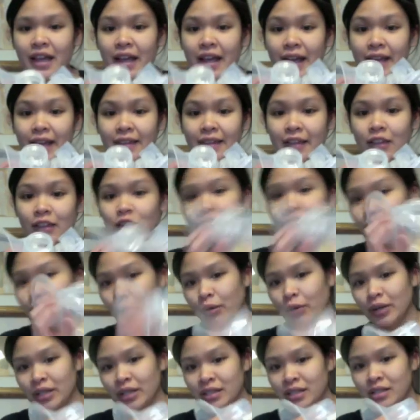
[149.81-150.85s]
and then throw
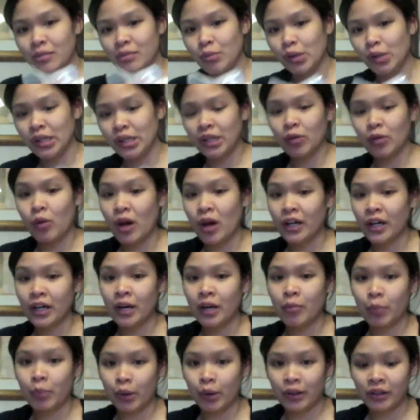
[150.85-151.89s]
it in some boiling water
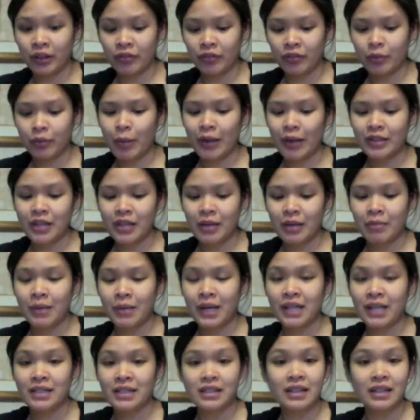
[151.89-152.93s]
and boil it for about 10
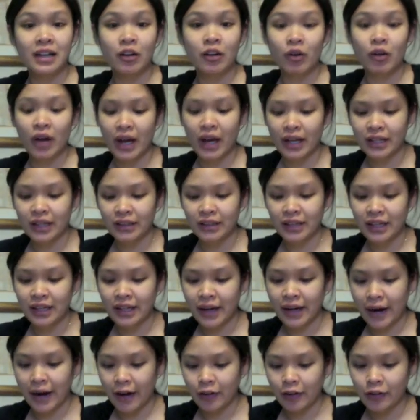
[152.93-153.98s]
minutes. Then go ahead and let it
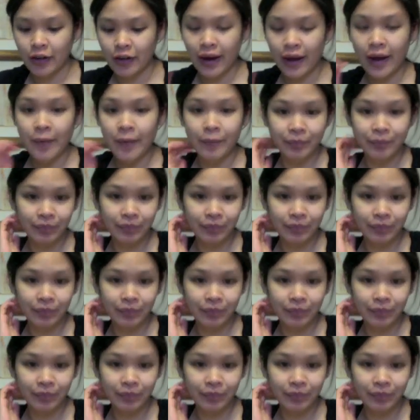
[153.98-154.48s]
air dry.